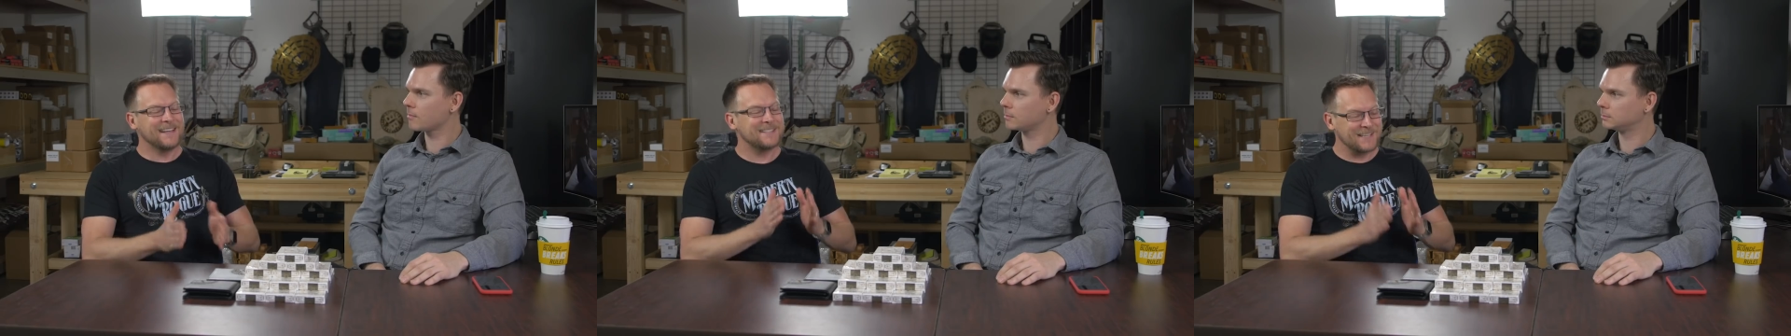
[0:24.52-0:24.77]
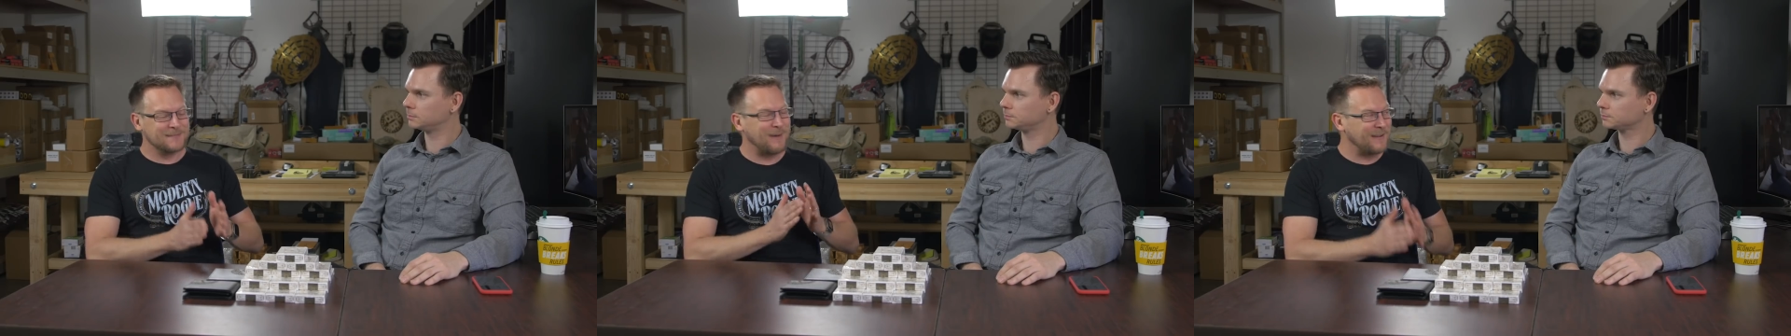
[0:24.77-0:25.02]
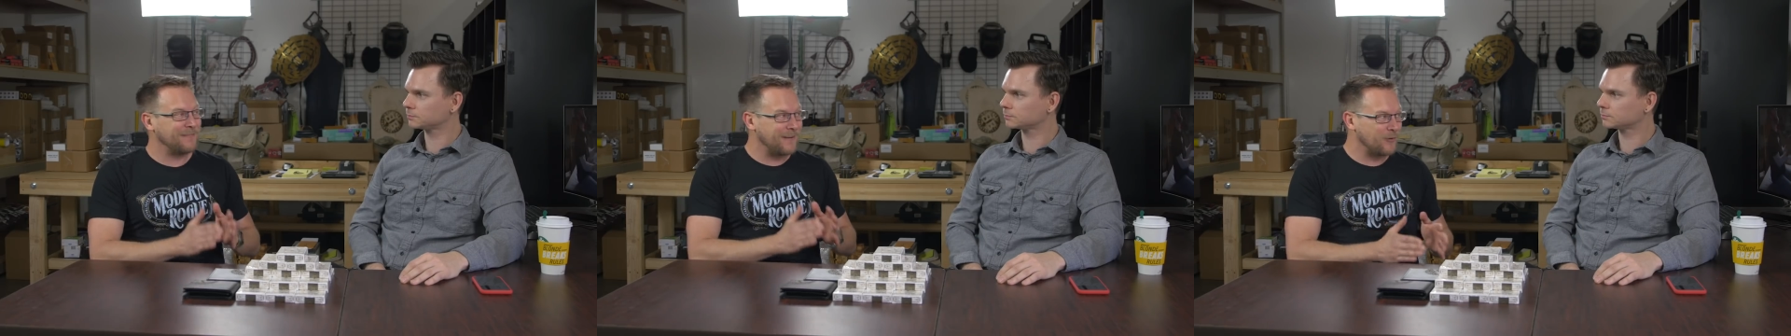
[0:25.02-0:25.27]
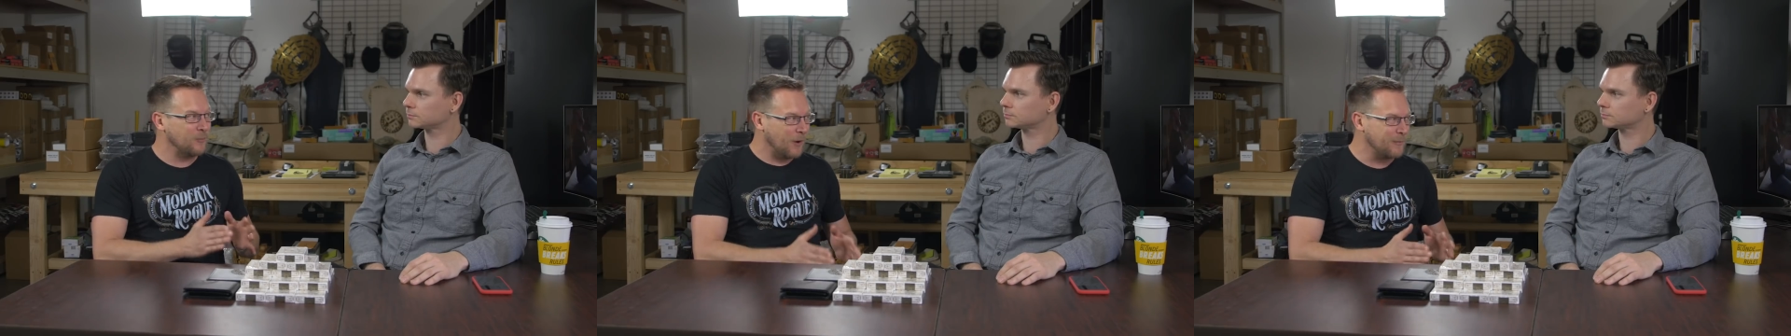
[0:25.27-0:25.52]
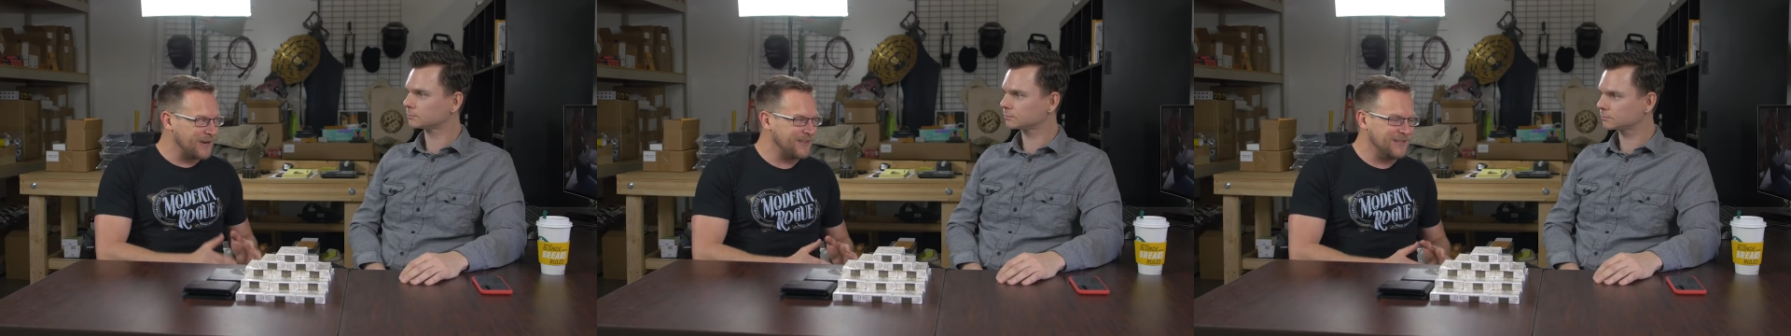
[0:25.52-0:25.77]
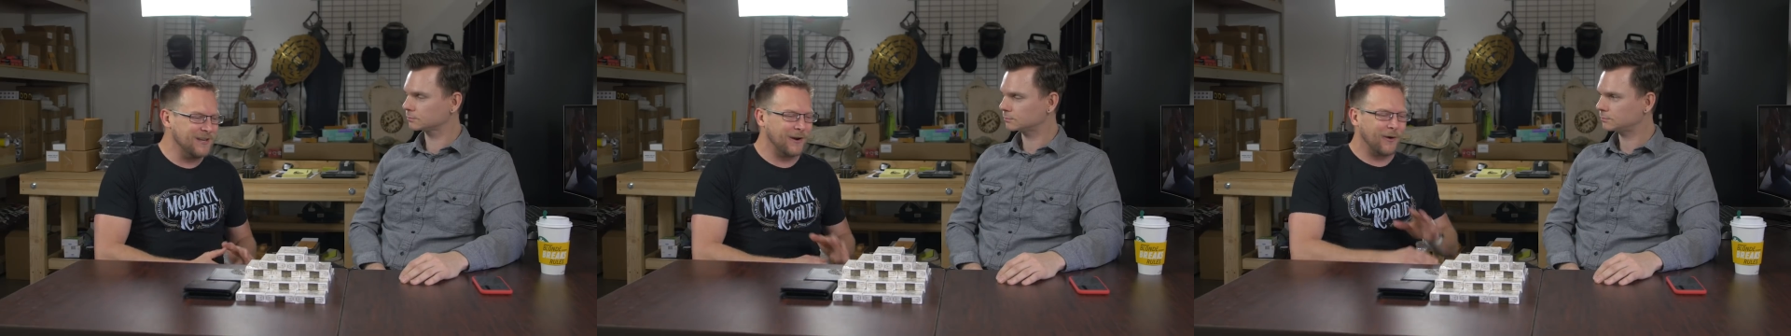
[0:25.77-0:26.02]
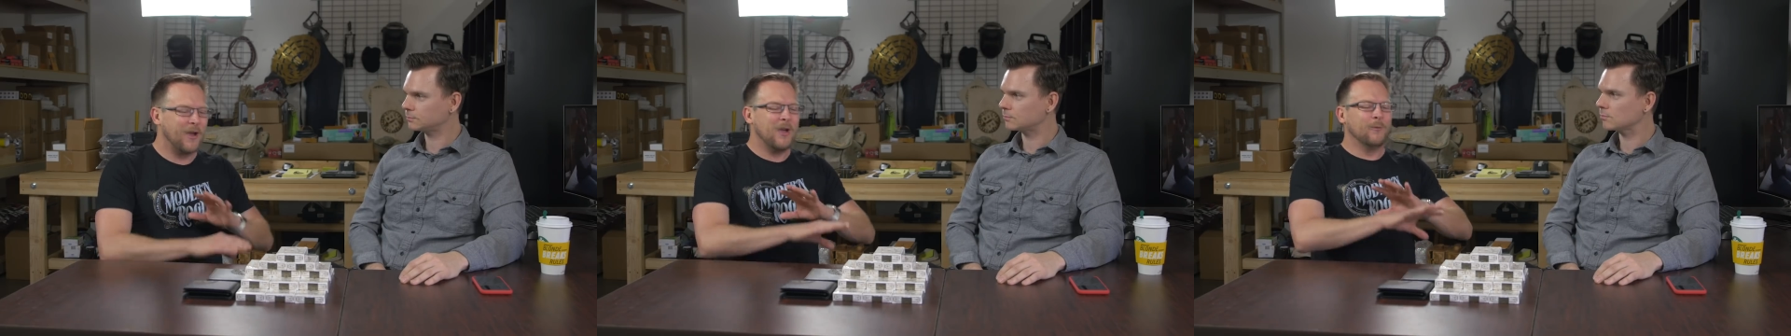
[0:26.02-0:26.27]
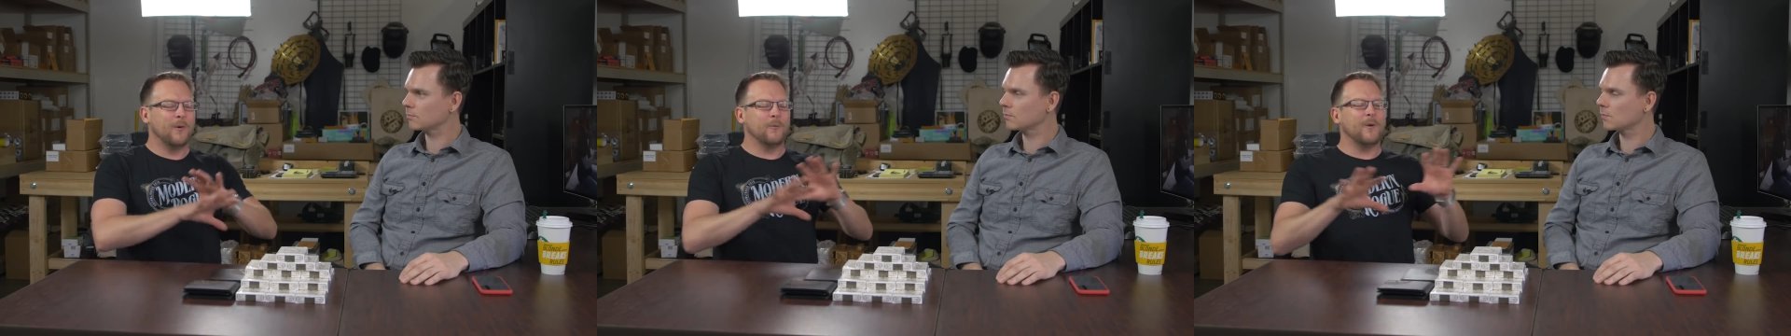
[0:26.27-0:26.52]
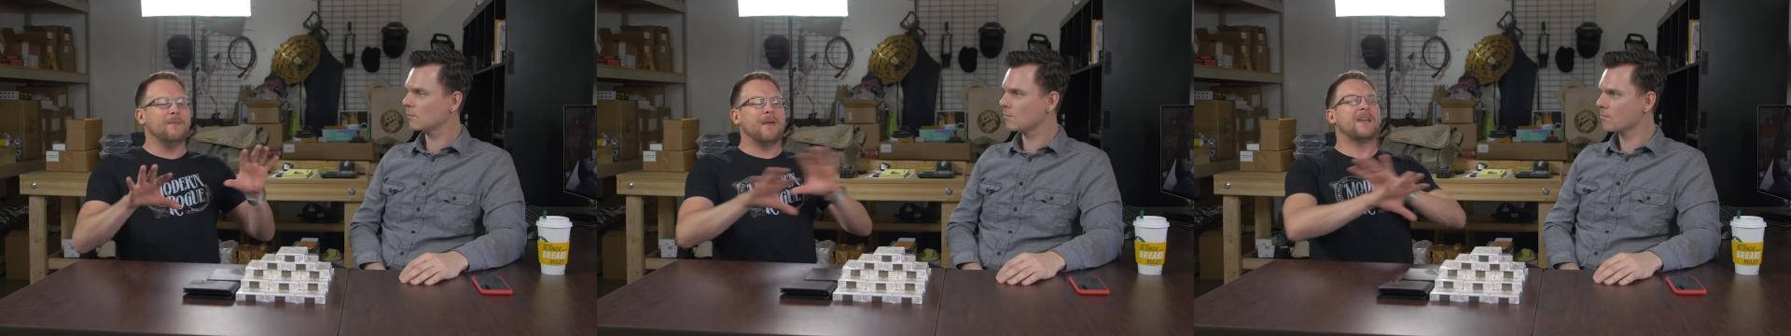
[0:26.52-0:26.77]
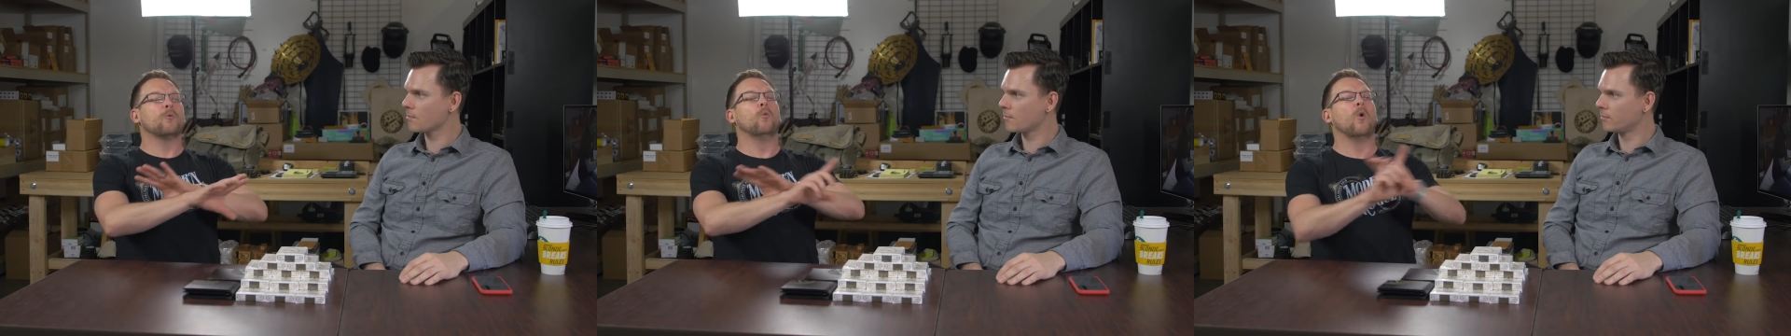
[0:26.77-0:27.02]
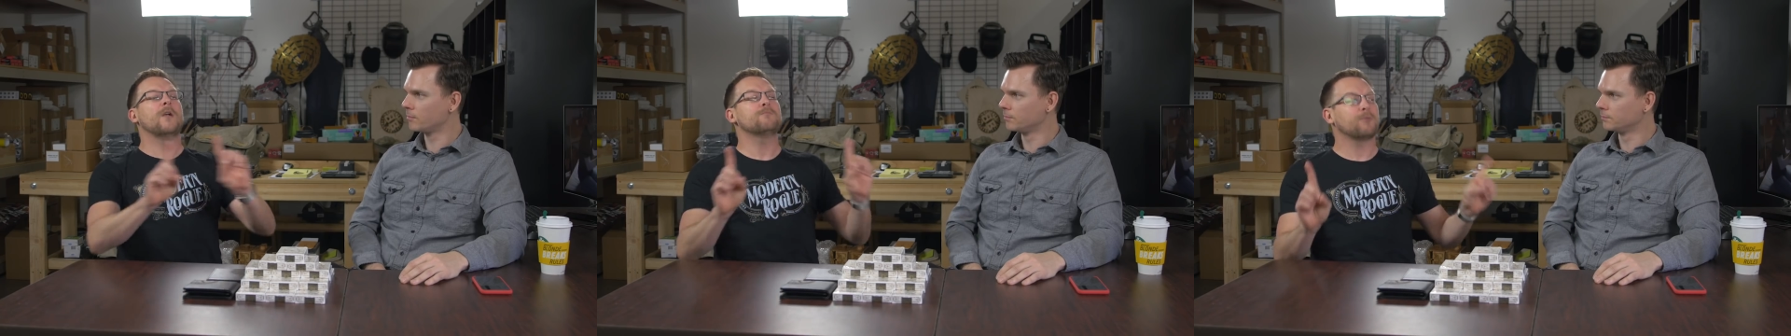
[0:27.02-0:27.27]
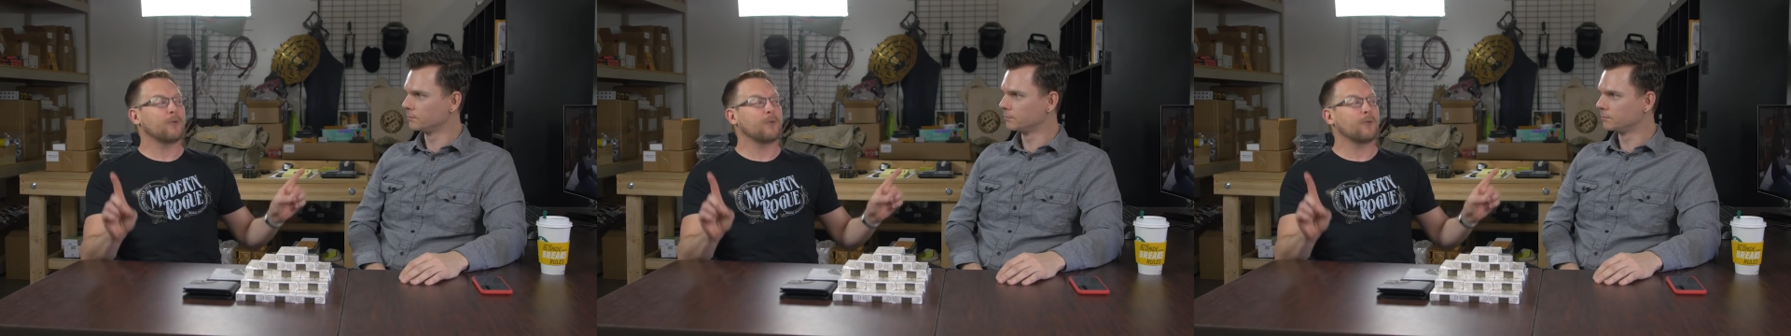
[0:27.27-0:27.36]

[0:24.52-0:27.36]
Speaker 1: this is my favorite moment of the year when we make one